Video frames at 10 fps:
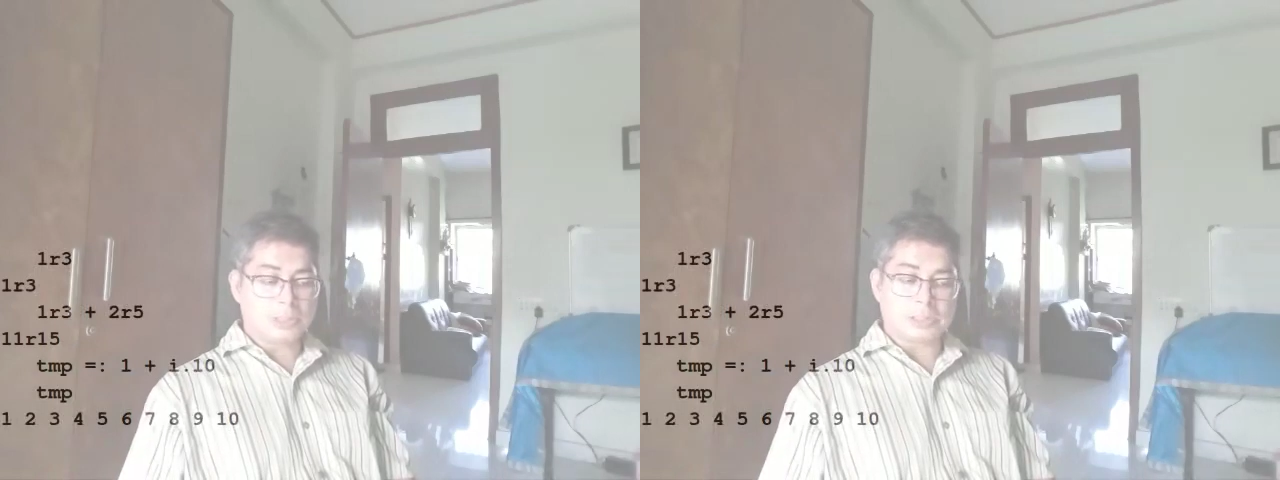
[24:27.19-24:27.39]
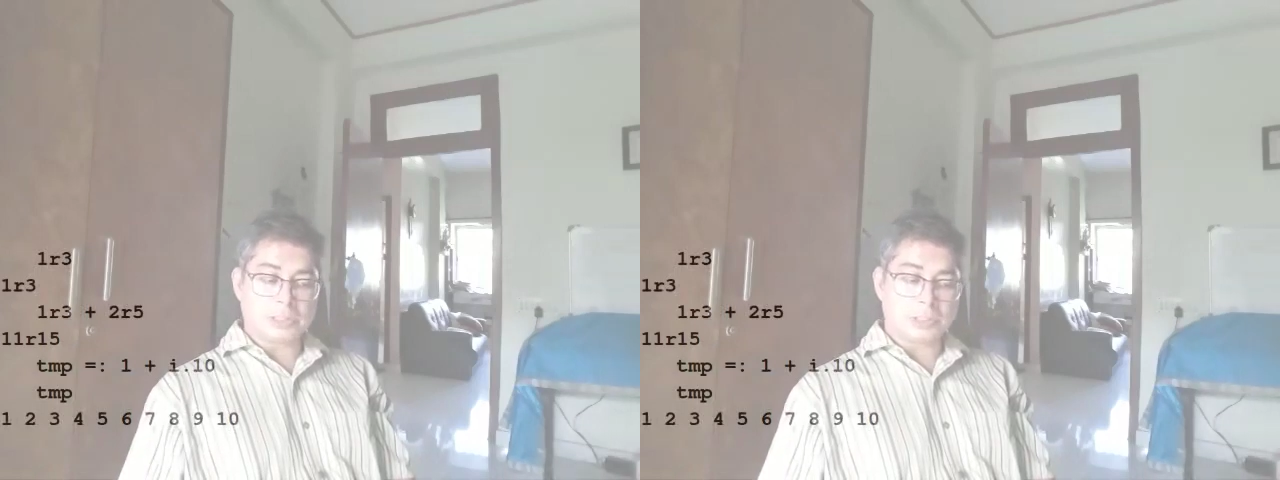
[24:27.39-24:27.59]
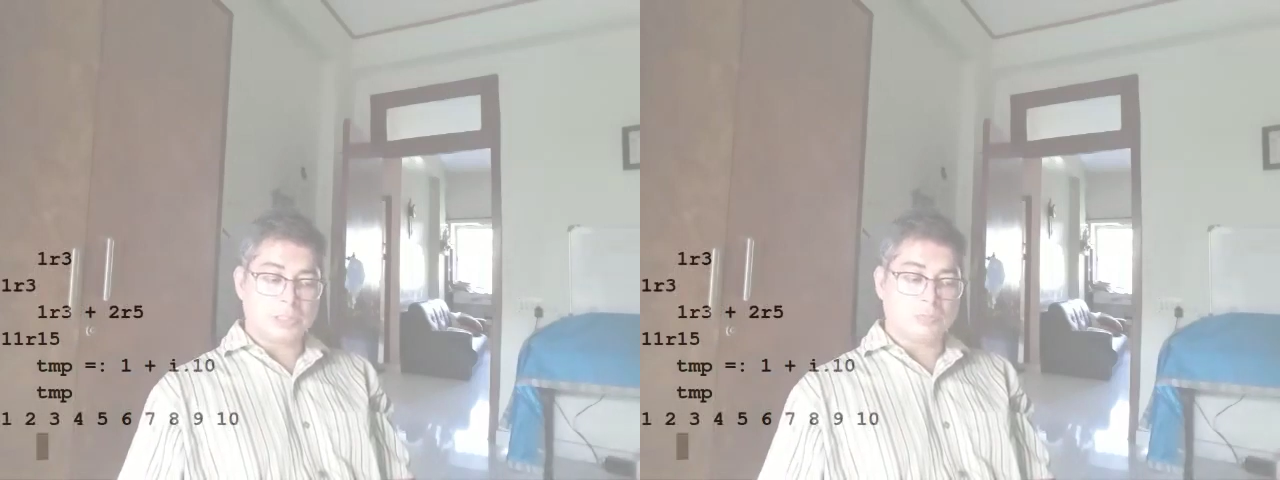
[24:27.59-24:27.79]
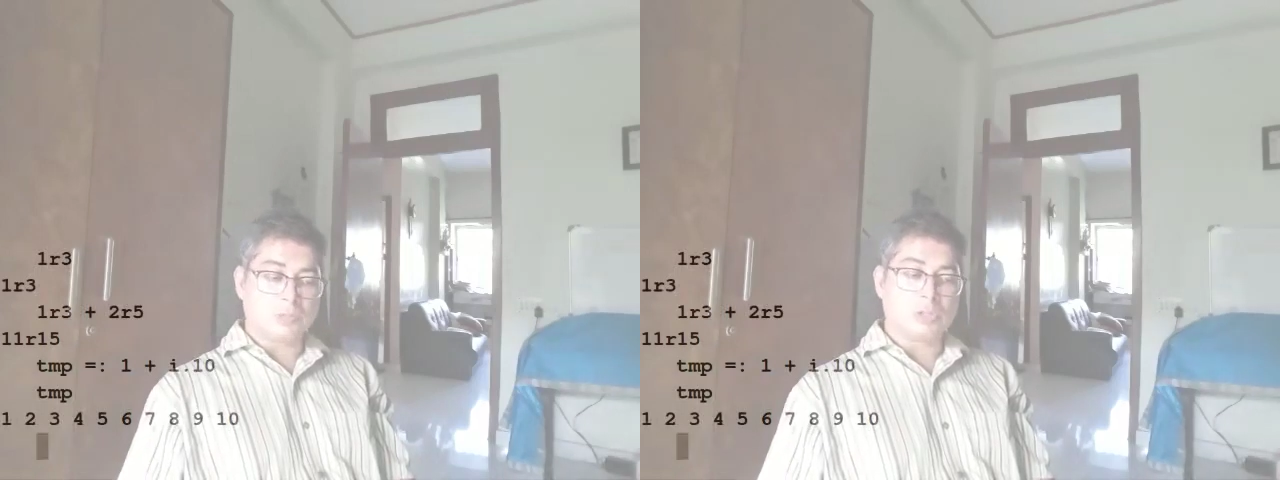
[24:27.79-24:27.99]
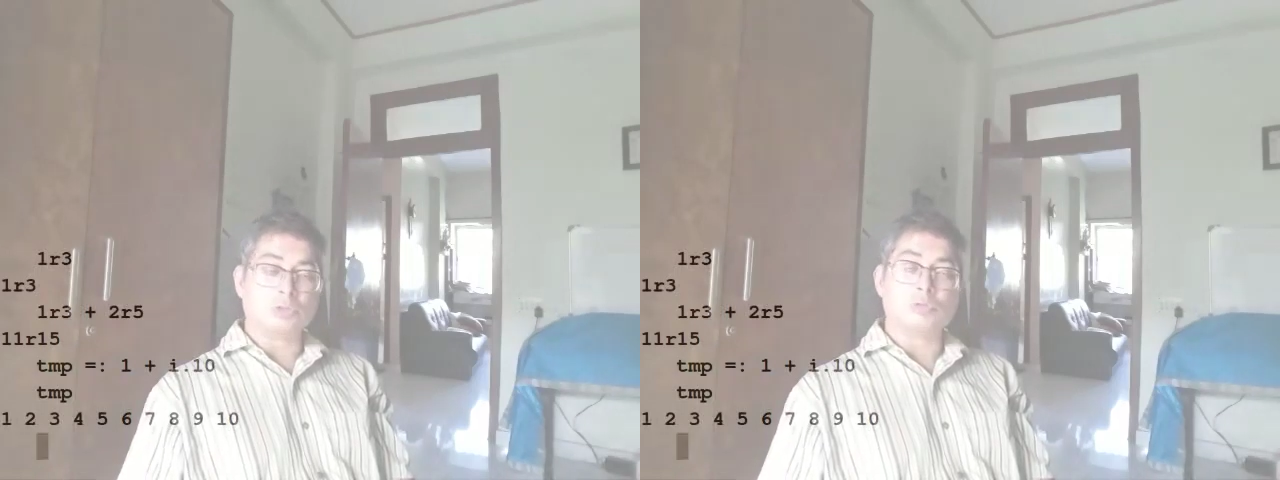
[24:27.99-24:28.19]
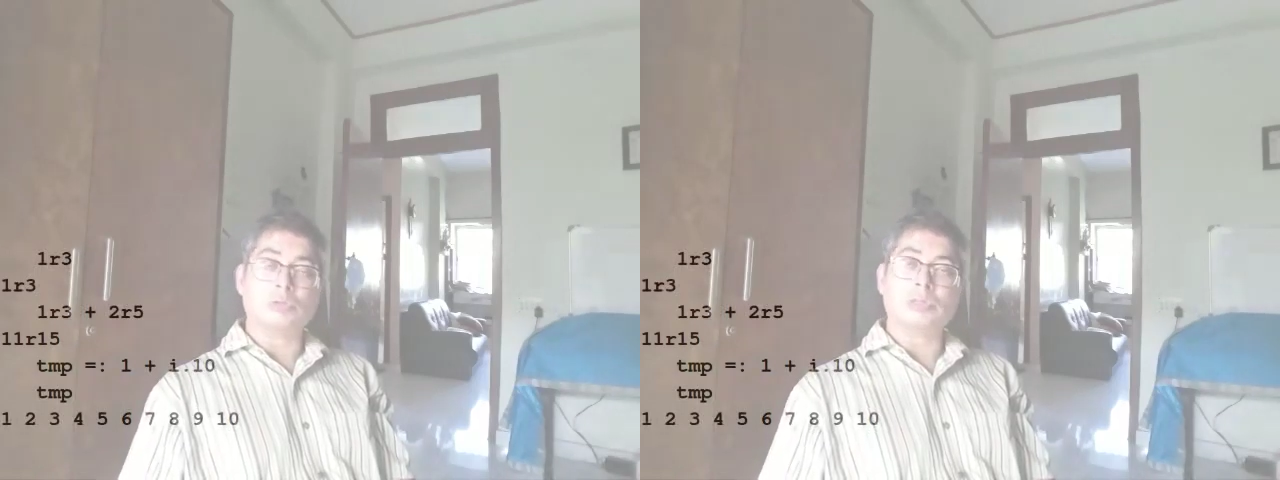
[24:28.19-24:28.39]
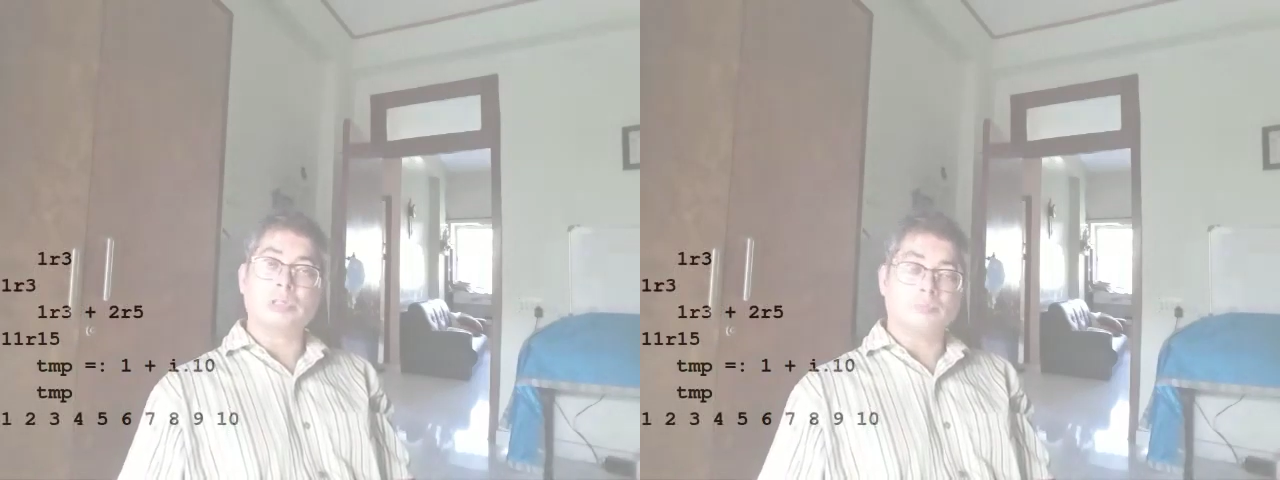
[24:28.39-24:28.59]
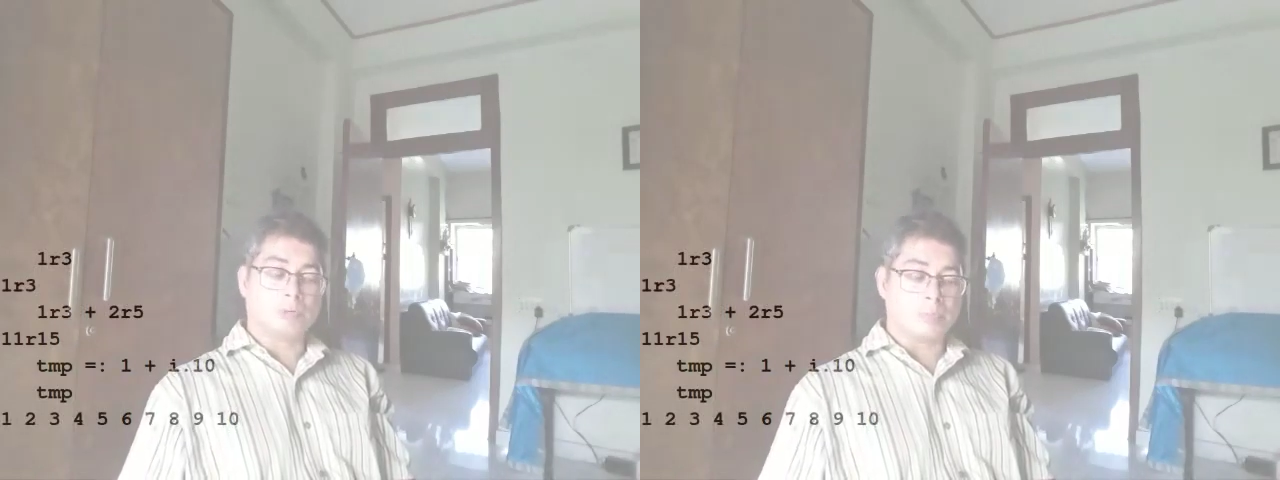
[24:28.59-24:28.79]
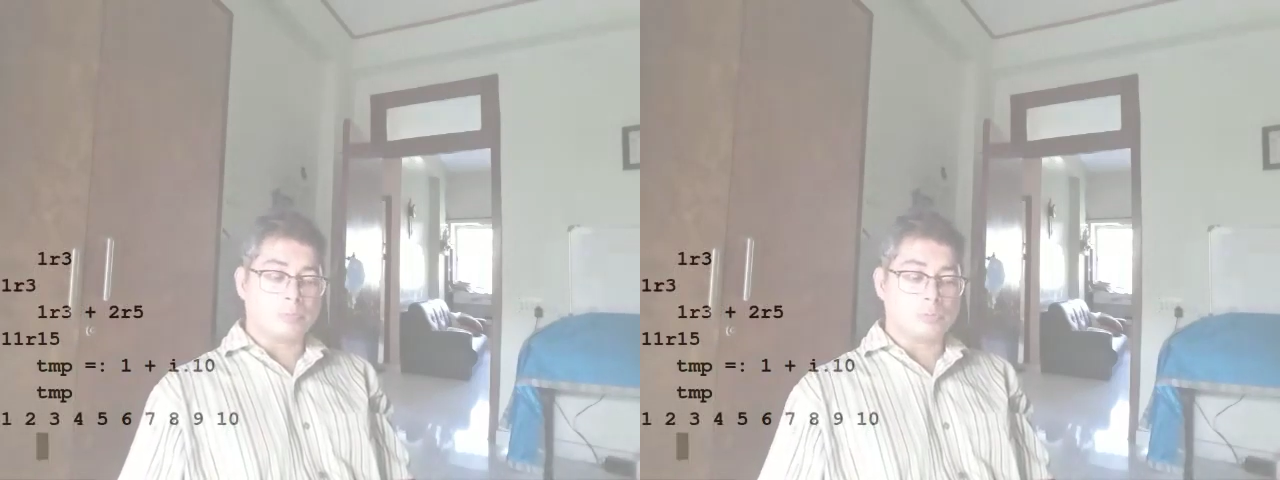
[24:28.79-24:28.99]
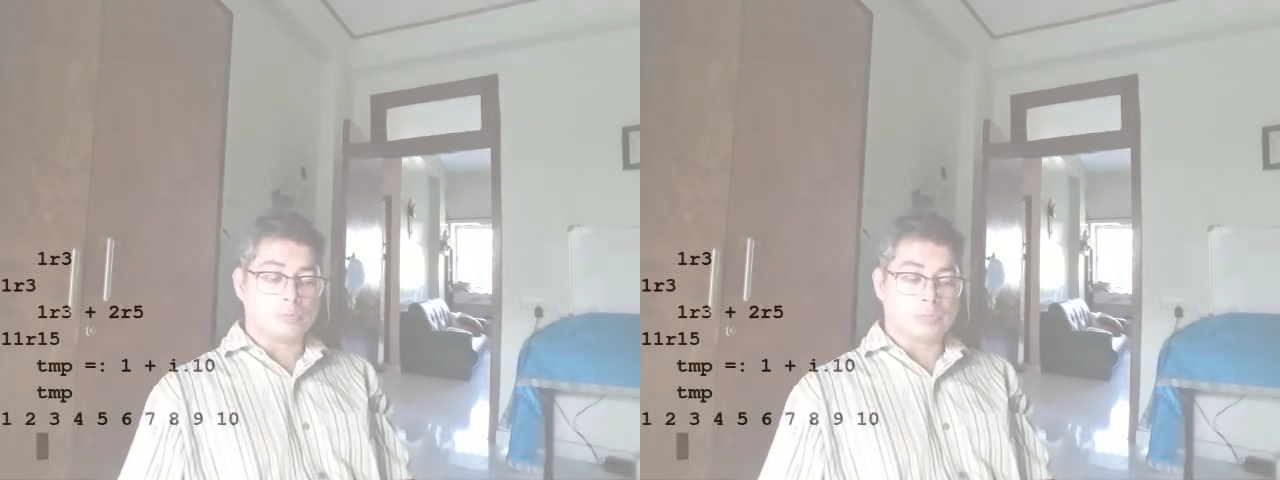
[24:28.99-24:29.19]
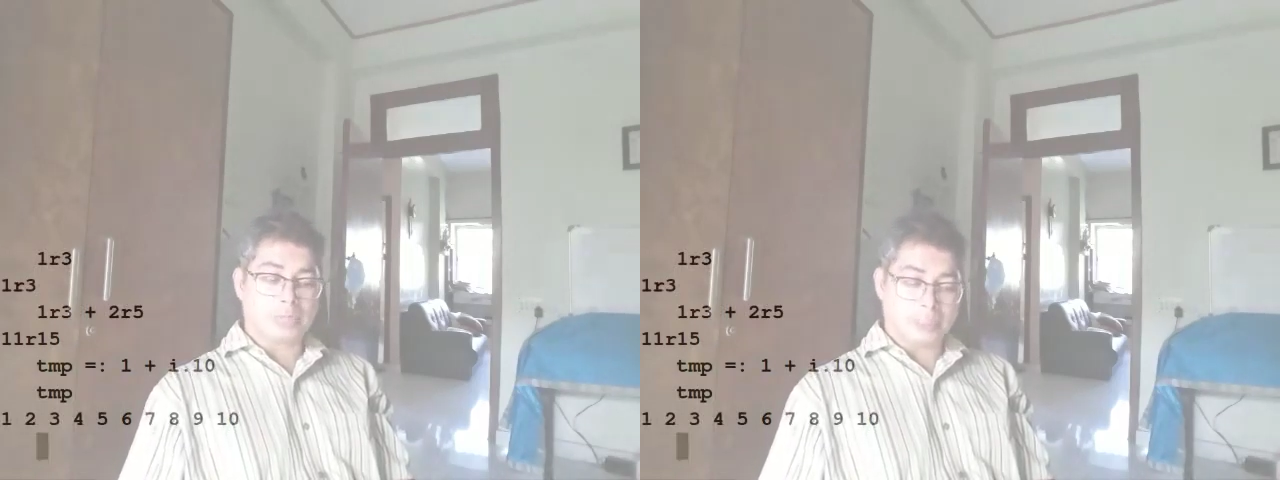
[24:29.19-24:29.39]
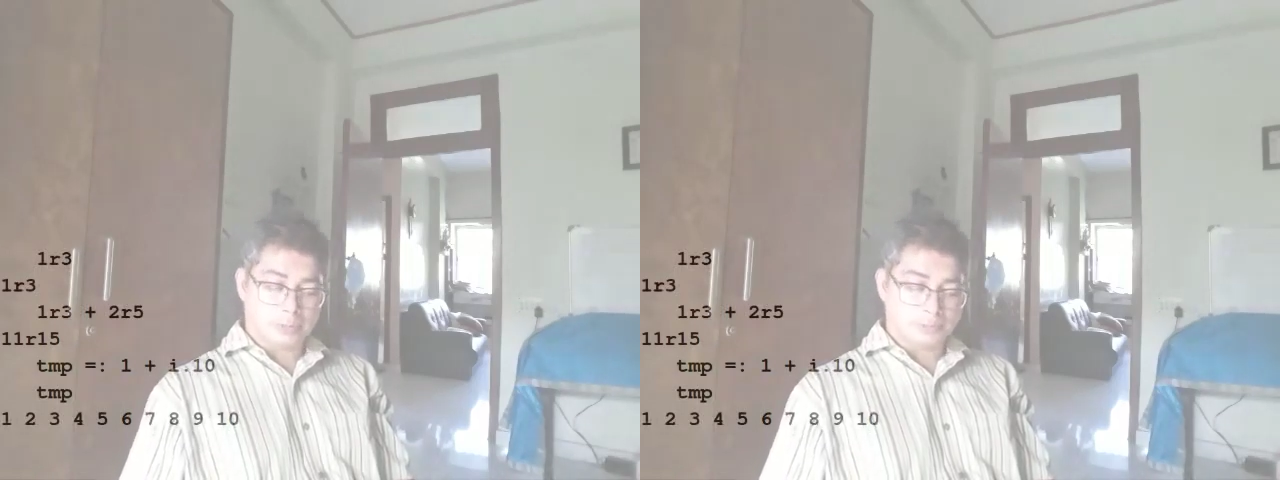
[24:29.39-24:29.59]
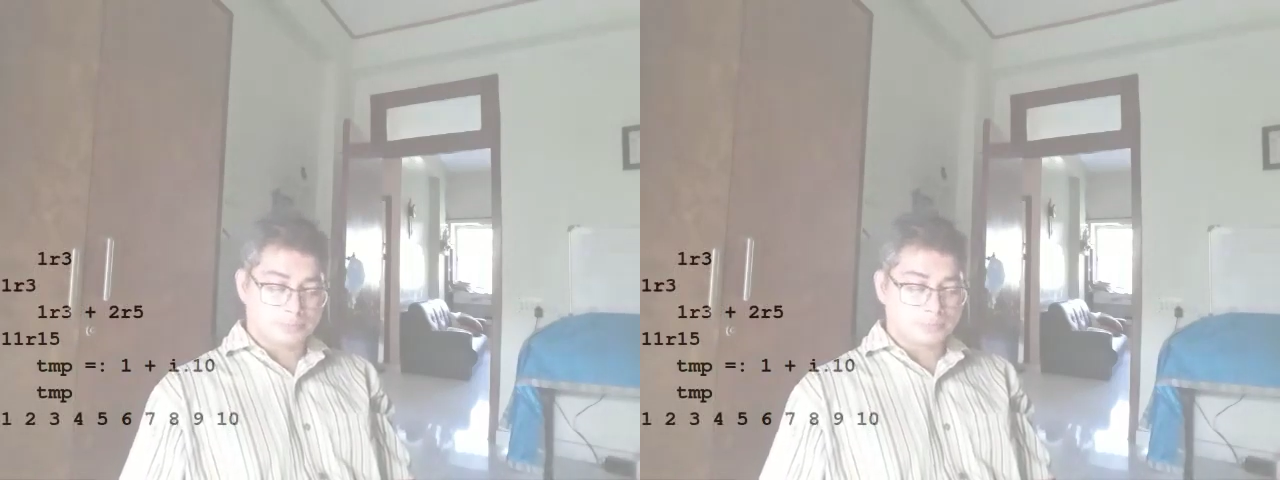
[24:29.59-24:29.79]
It is indeed 1, 2, 3, 4, up to 10.